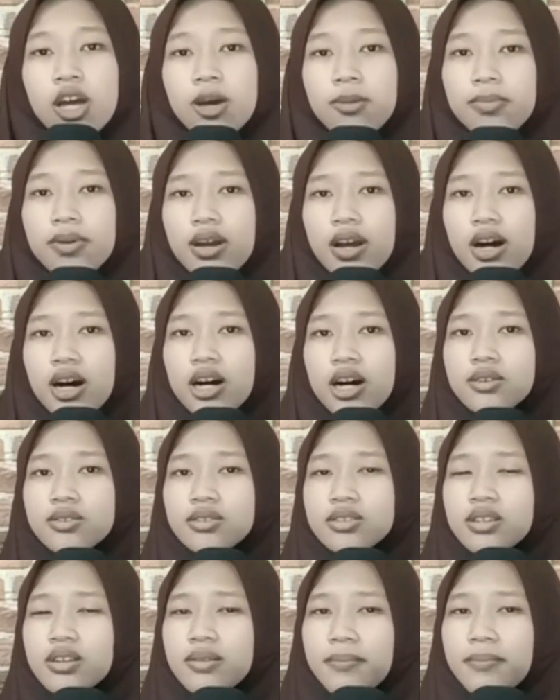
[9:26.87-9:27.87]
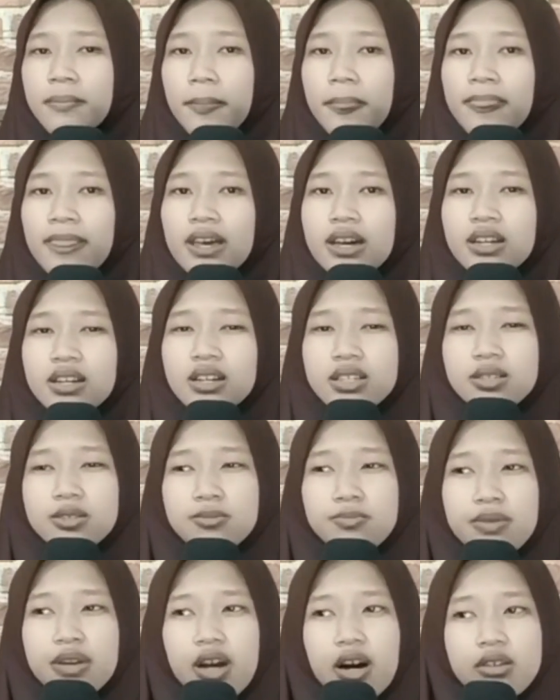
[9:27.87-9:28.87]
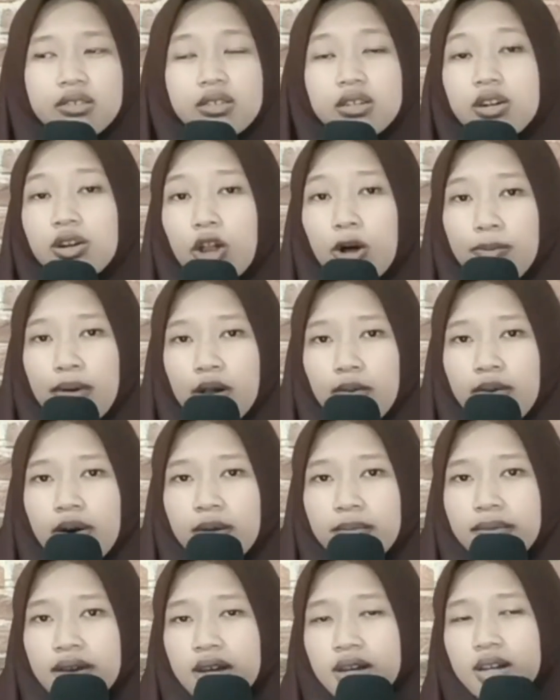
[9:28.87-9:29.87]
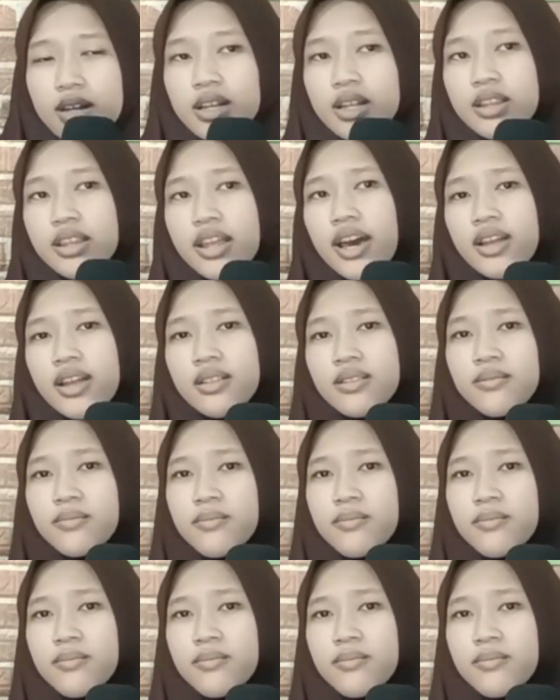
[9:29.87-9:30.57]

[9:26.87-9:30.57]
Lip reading: because it's because of global warming that